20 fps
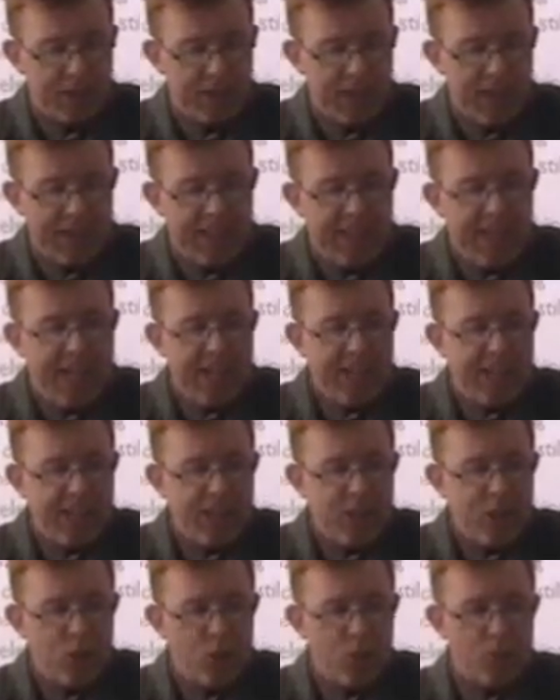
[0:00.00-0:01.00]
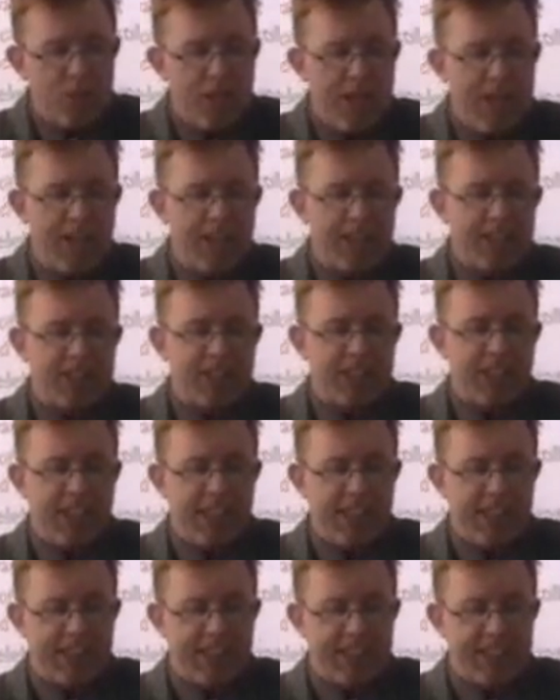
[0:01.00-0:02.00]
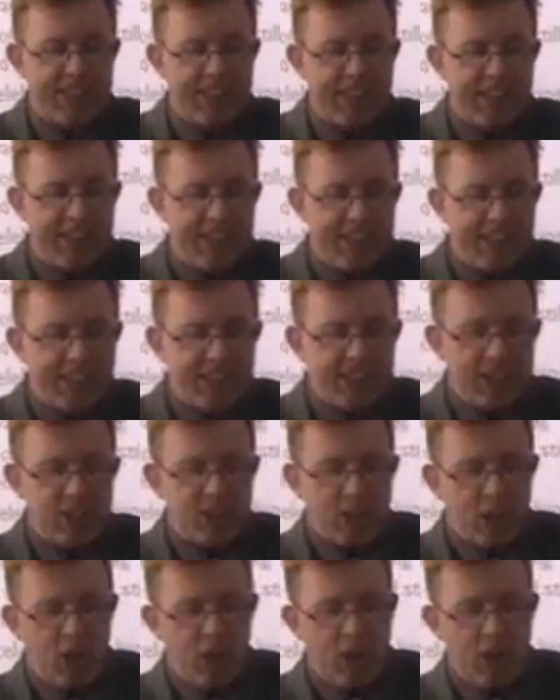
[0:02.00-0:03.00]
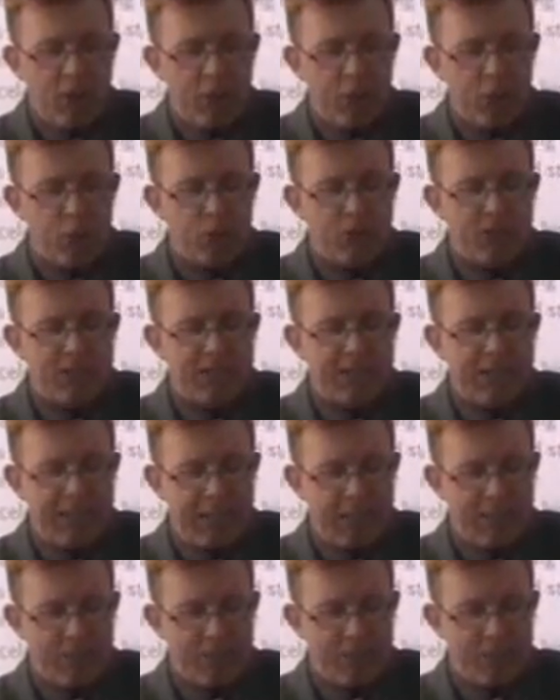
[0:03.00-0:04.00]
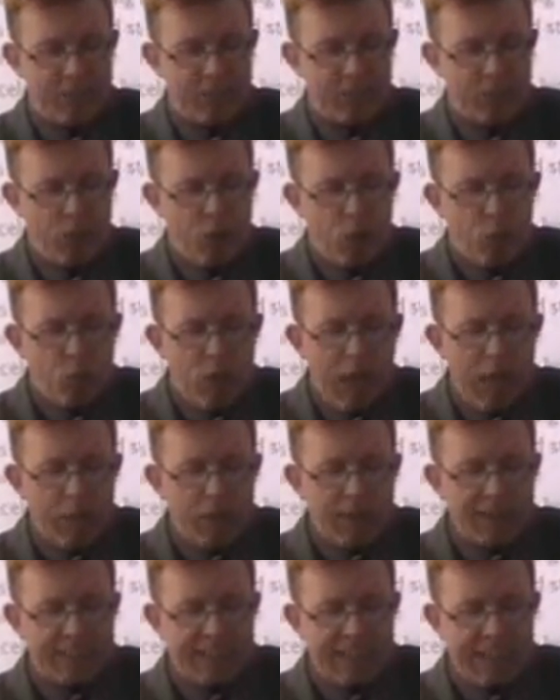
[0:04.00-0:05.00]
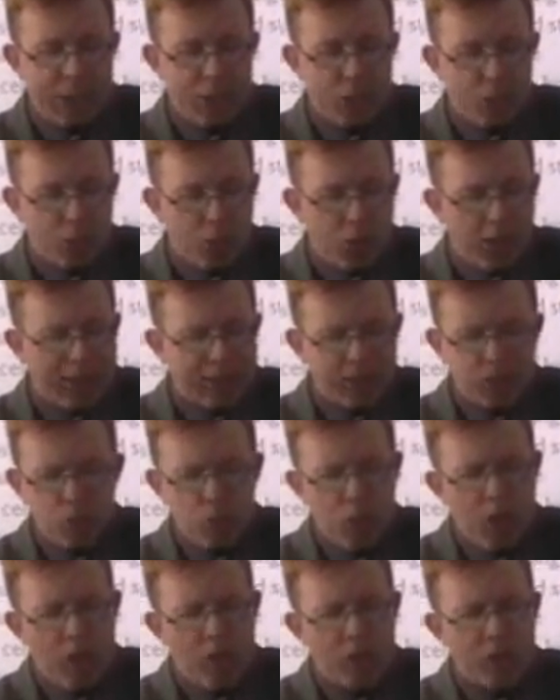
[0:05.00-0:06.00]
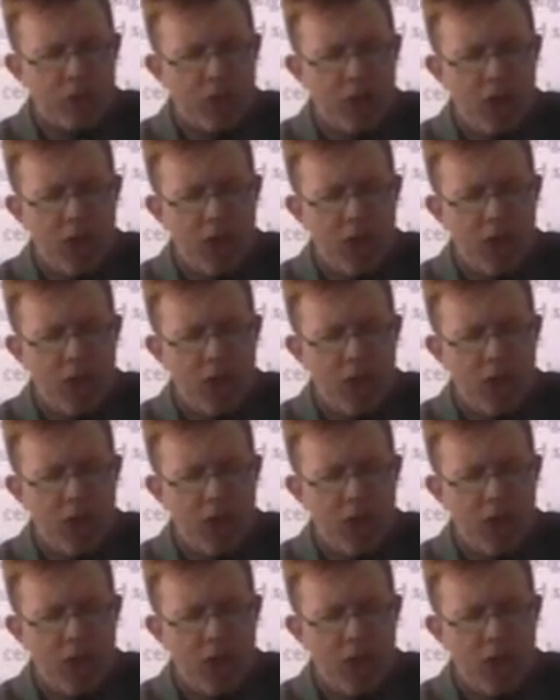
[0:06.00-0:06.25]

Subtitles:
that he whom they are assailing is the God who is in heaven. When we see Christ well nigh